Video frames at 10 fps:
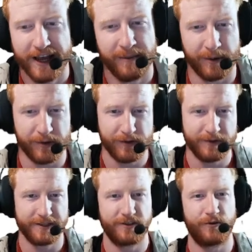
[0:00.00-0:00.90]
but also
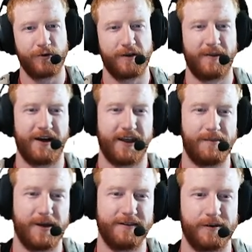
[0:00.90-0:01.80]
just to talk about a
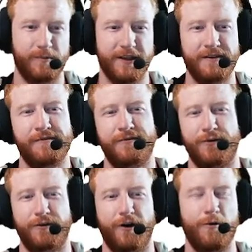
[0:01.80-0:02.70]
bit of a win
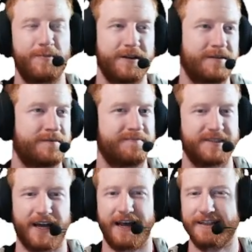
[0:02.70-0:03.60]
for open
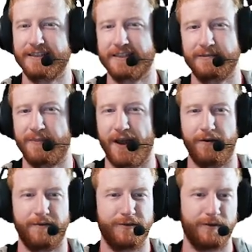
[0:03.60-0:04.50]
science peer
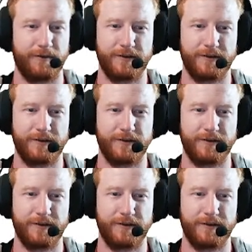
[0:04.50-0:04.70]
review